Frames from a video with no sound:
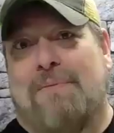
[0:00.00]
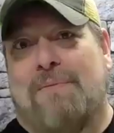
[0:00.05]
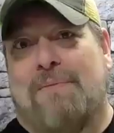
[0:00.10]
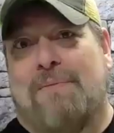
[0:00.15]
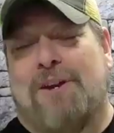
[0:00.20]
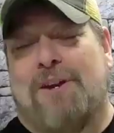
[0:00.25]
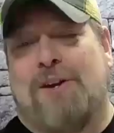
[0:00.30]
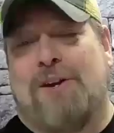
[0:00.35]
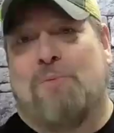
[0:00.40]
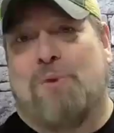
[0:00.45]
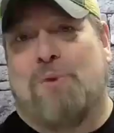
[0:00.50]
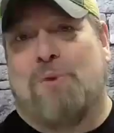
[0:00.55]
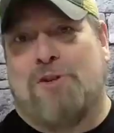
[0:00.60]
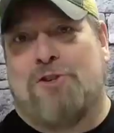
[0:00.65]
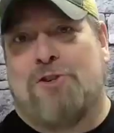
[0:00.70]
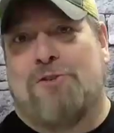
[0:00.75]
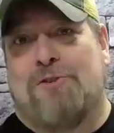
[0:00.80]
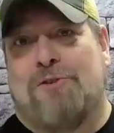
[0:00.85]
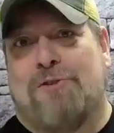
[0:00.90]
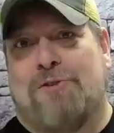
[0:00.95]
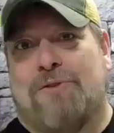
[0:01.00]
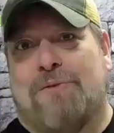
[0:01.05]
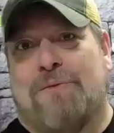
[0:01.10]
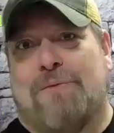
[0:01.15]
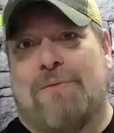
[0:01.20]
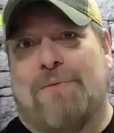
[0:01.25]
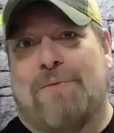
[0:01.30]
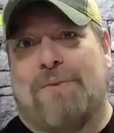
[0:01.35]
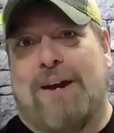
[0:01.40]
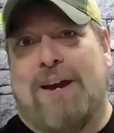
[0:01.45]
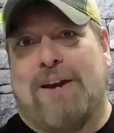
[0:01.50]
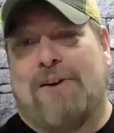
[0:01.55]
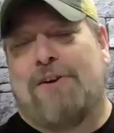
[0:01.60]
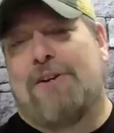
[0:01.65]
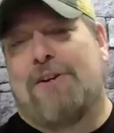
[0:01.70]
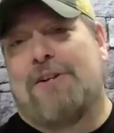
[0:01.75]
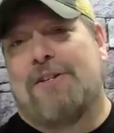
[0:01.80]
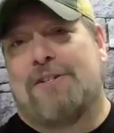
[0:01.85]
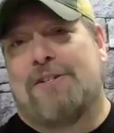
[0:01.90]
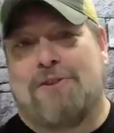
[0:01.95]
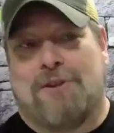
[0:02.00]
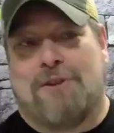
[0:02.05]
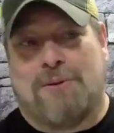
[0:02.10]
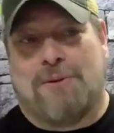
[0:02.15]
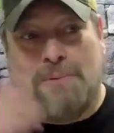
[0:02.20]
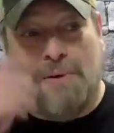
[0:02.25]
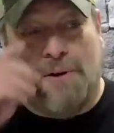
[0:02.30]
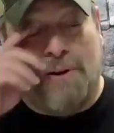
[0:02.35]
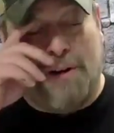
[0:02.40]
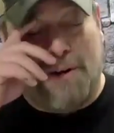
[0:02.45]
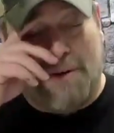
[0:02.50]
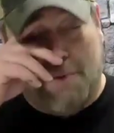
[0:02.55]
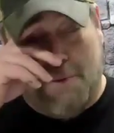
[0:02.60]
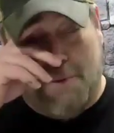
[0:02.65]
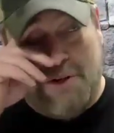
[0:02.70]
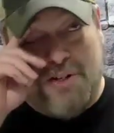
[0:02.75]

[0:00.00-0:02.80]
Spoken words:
the original Anarchist Cookbook,